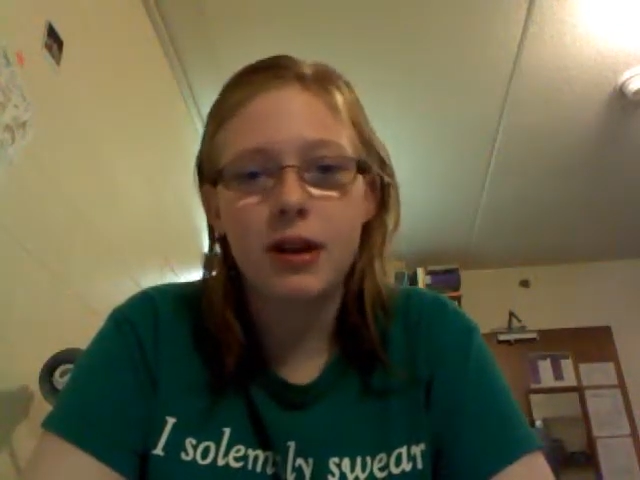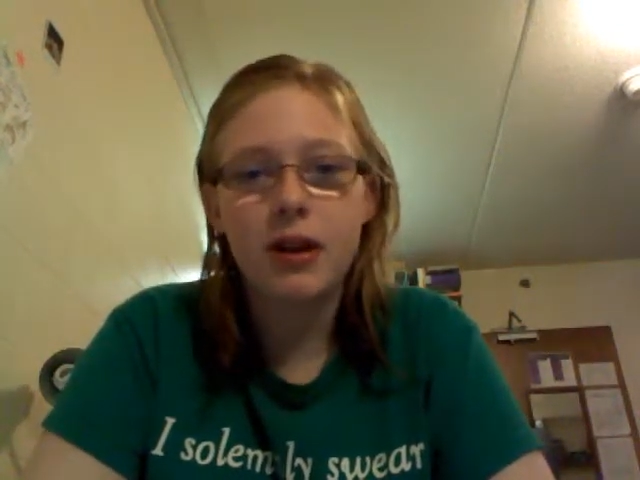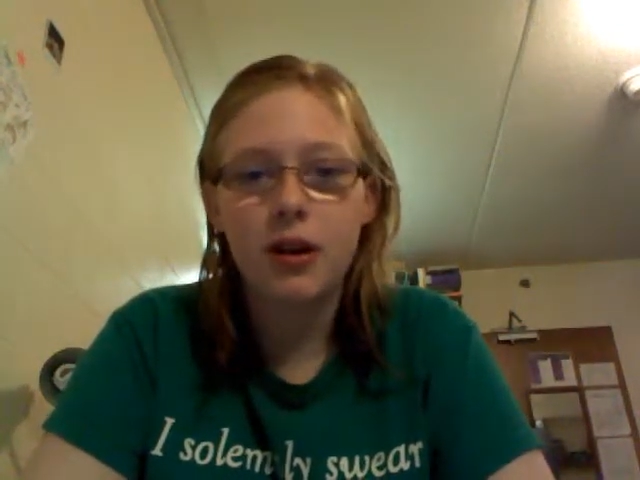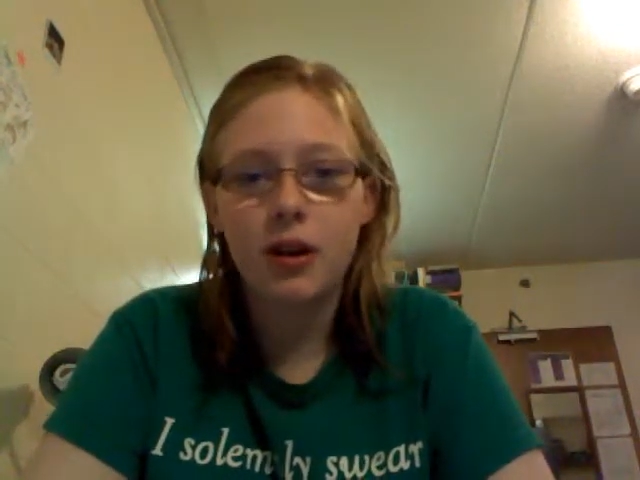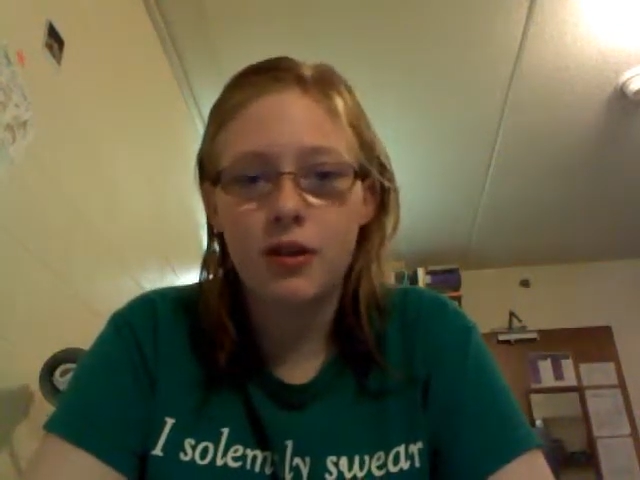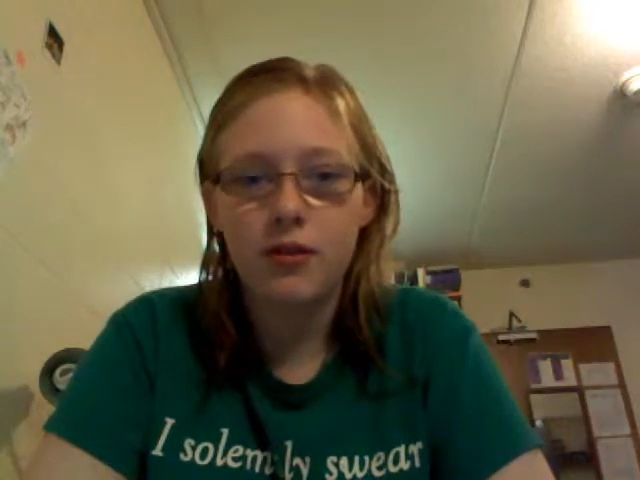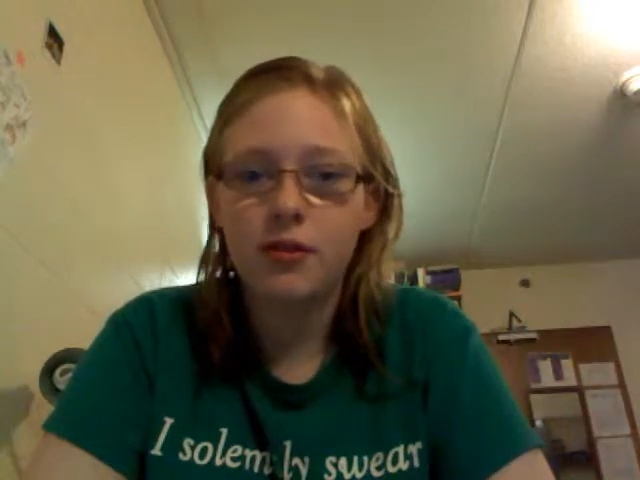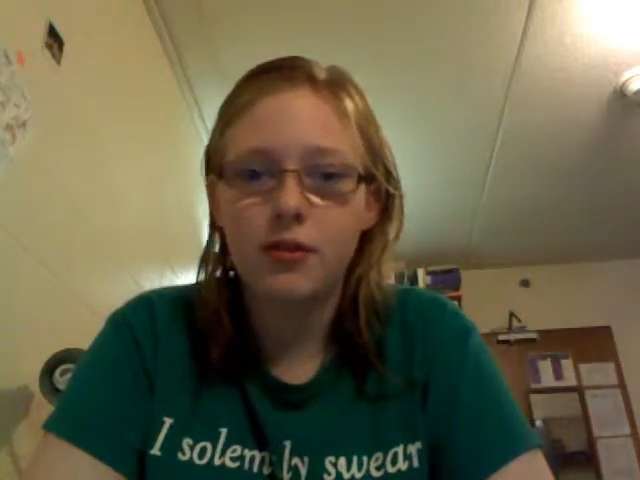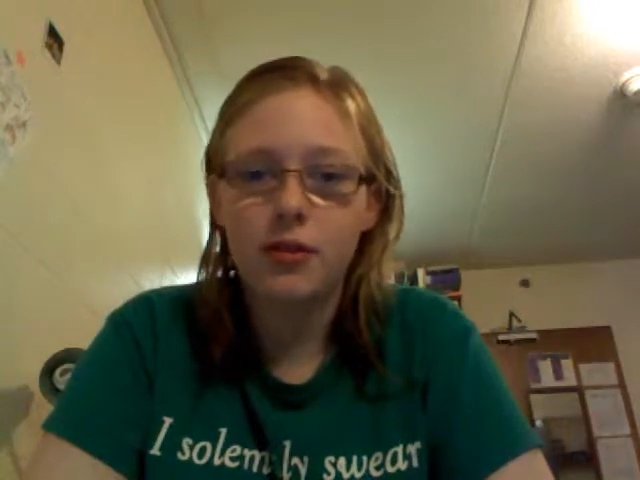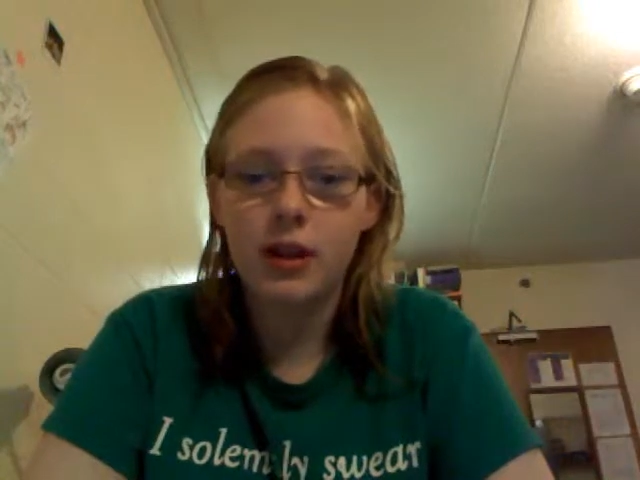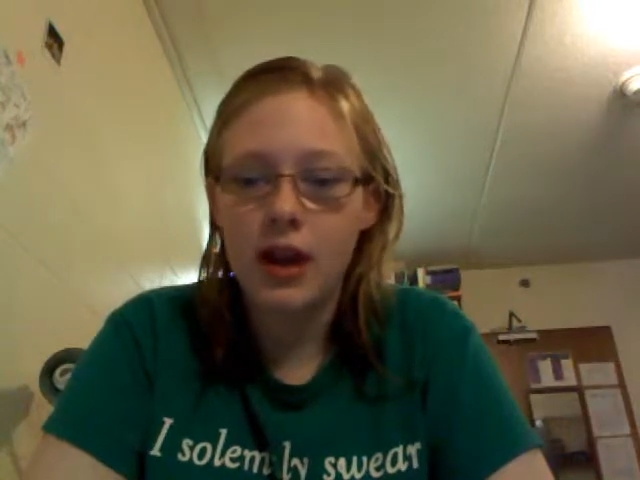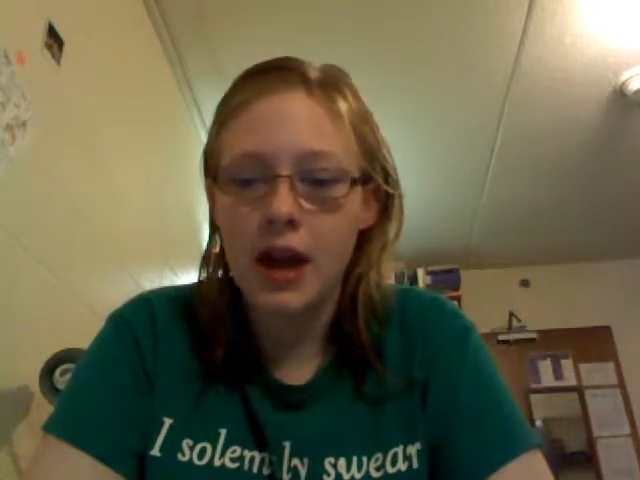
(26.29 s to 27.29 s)
oh, I'll go to a
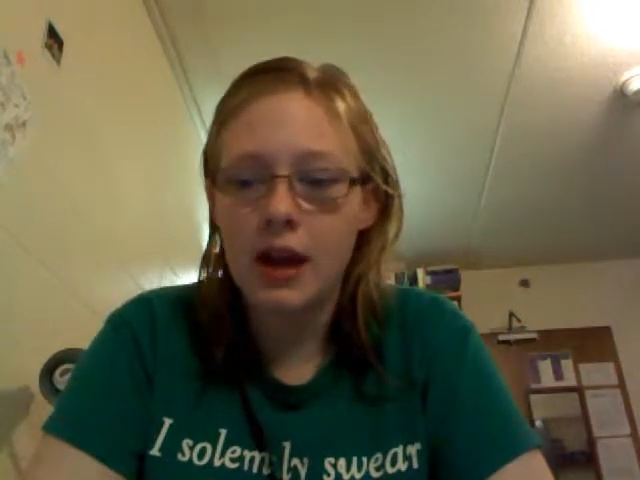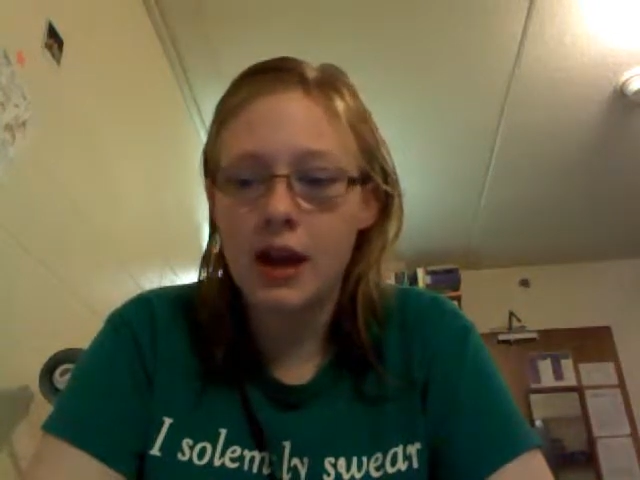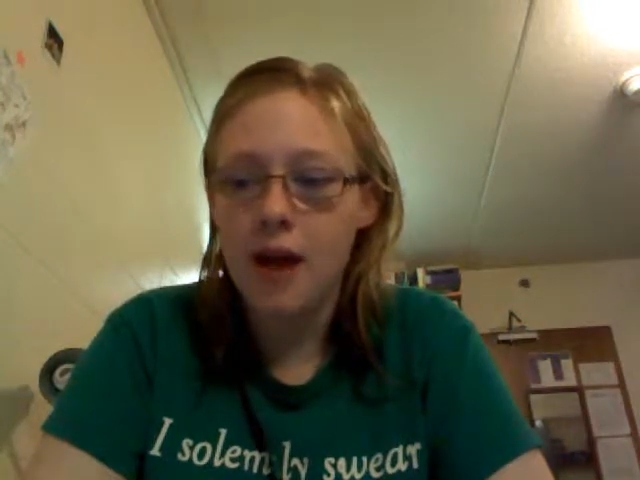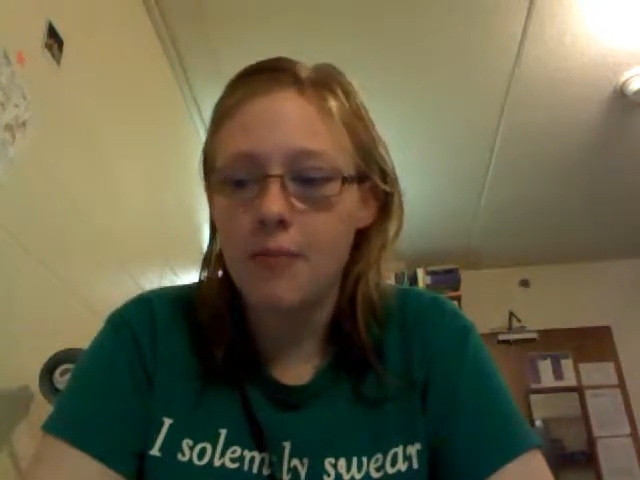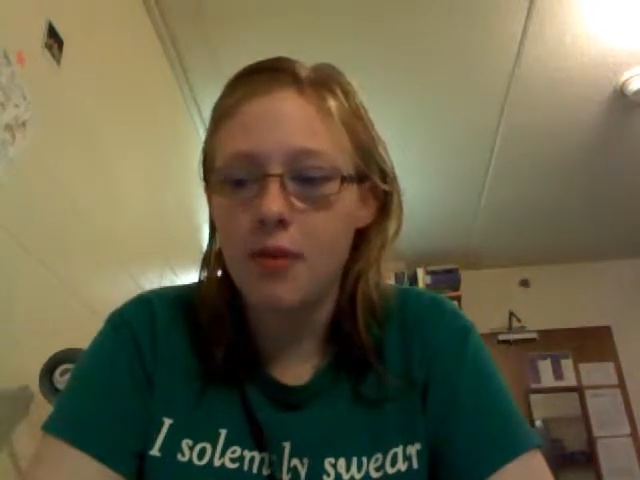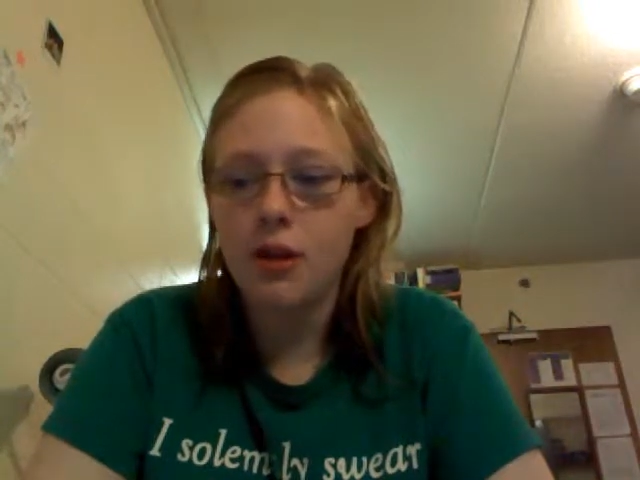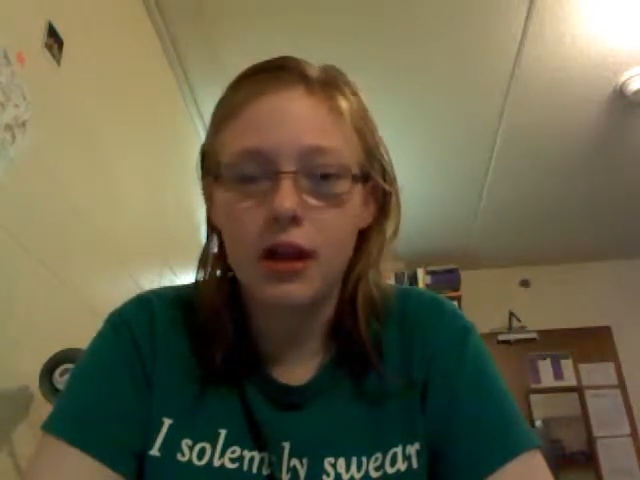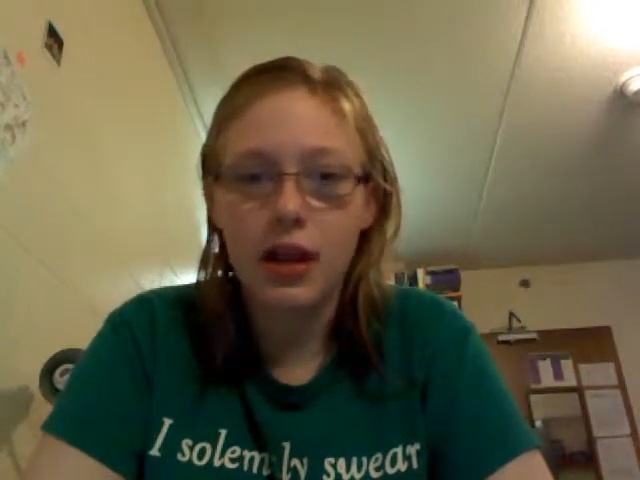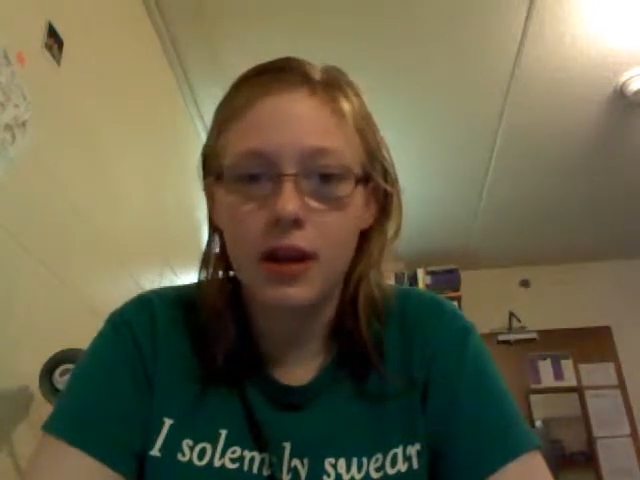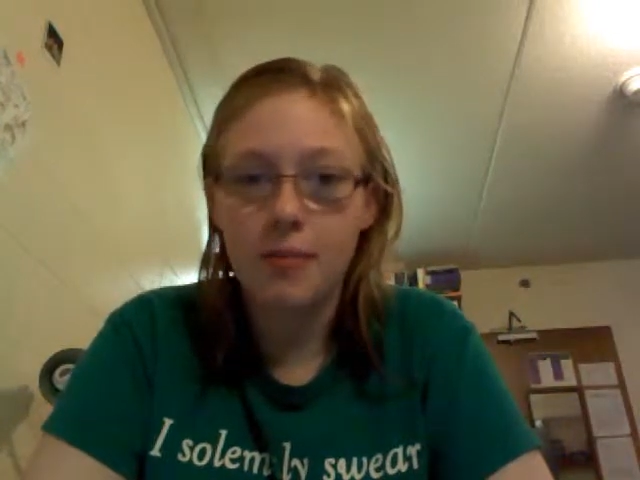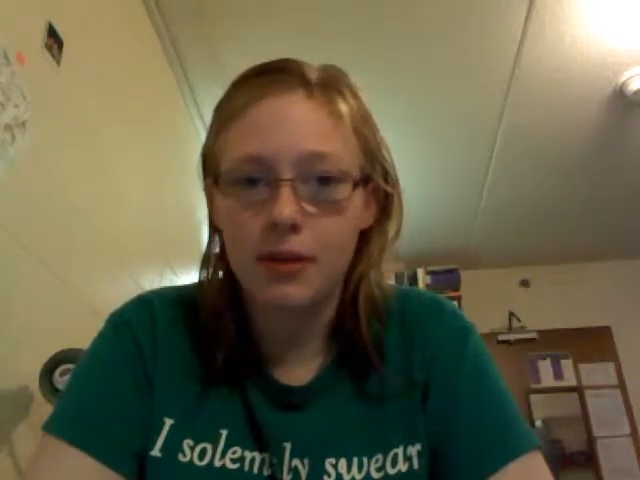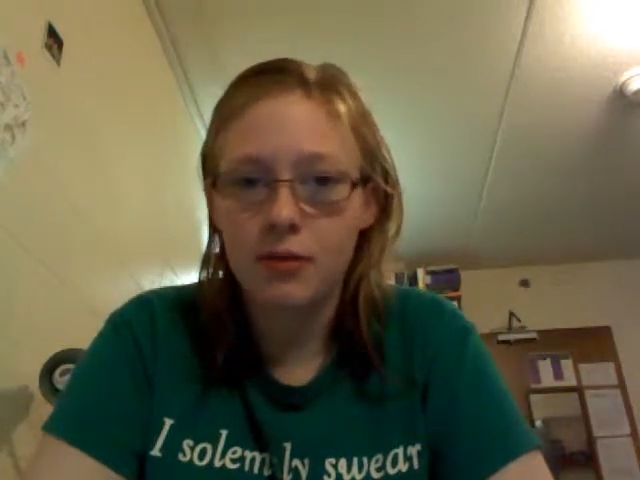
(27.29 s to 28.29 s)
quick nap, I'll like,
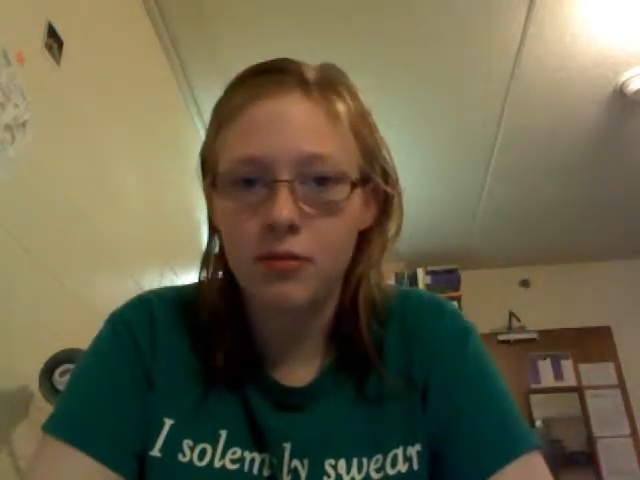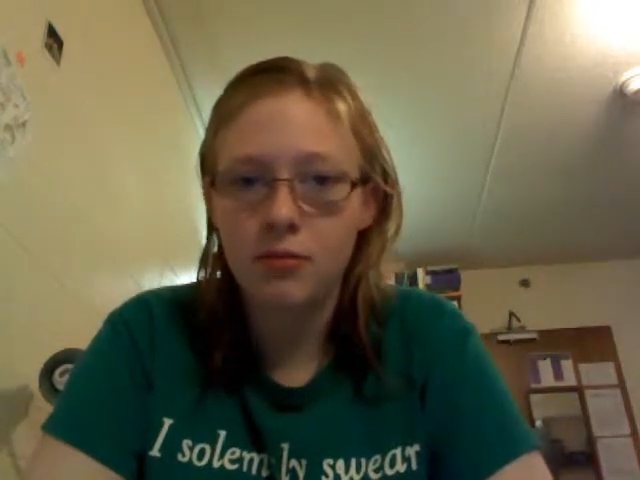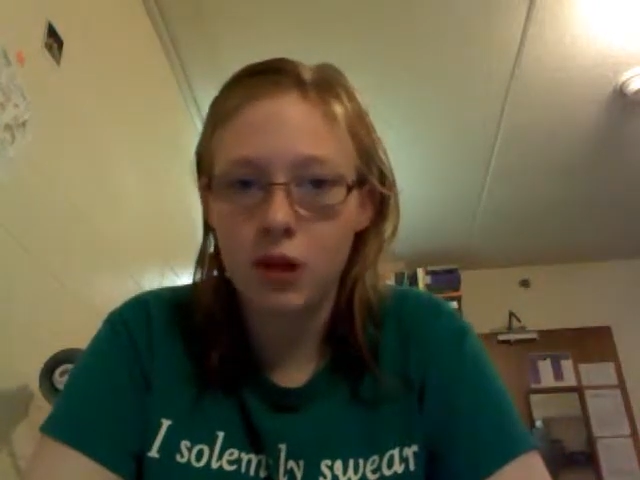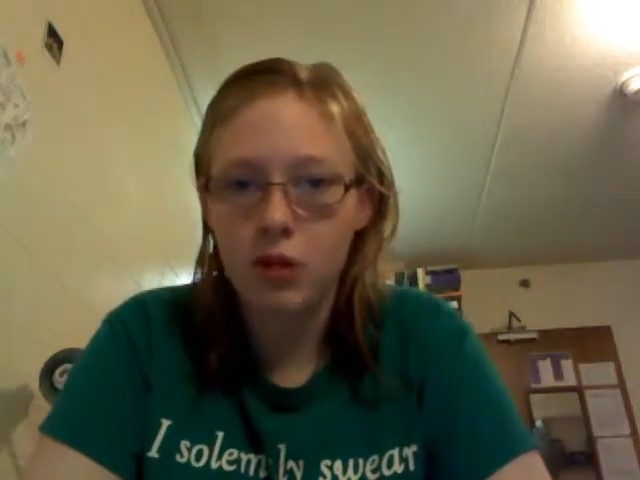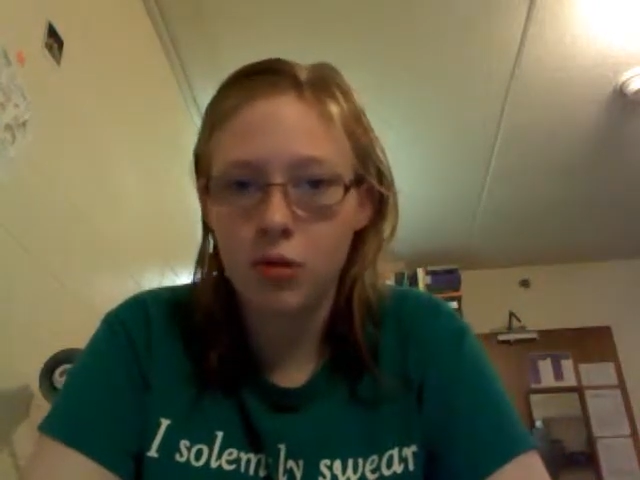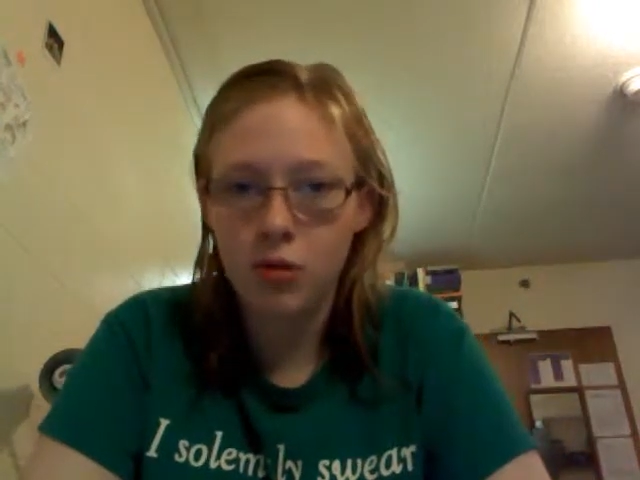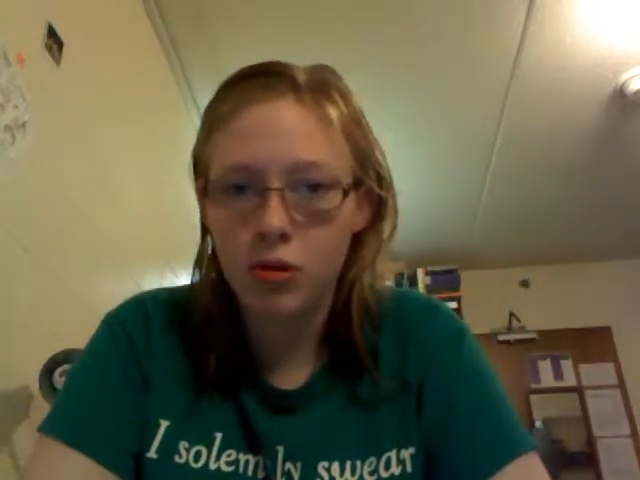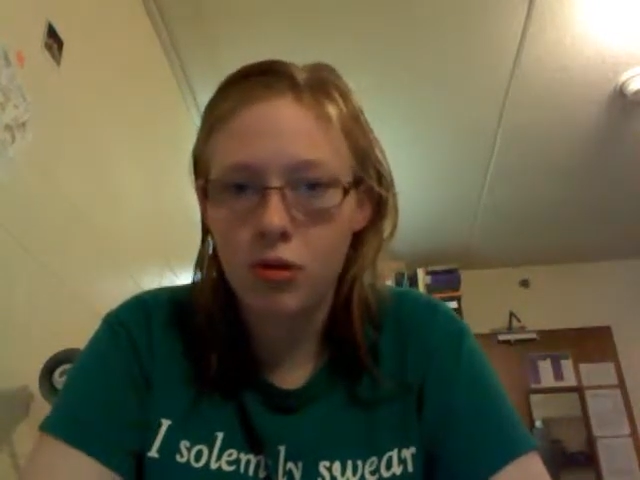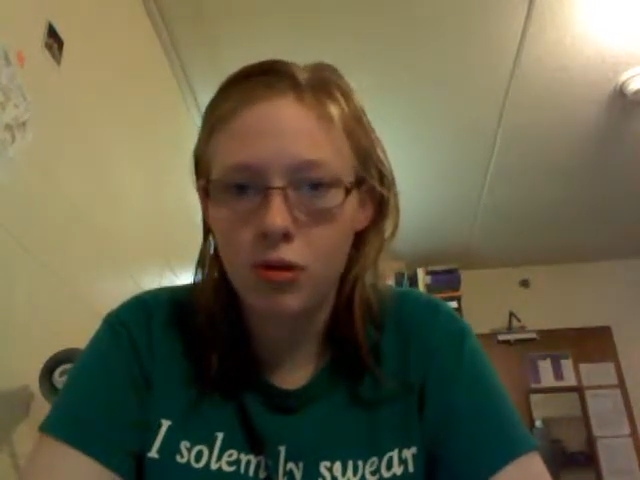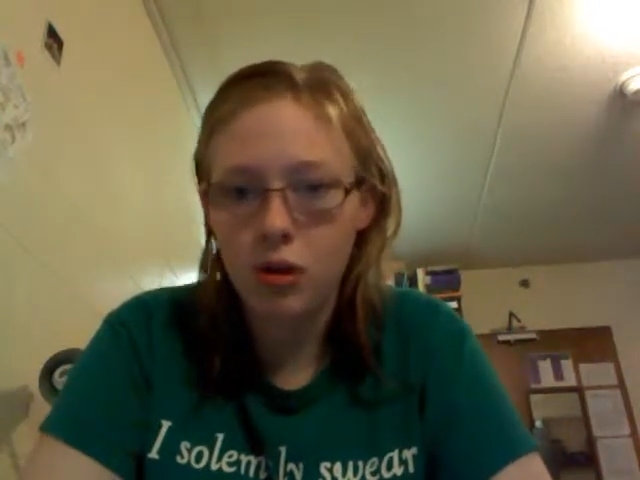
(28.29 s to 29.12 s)
get up at noon.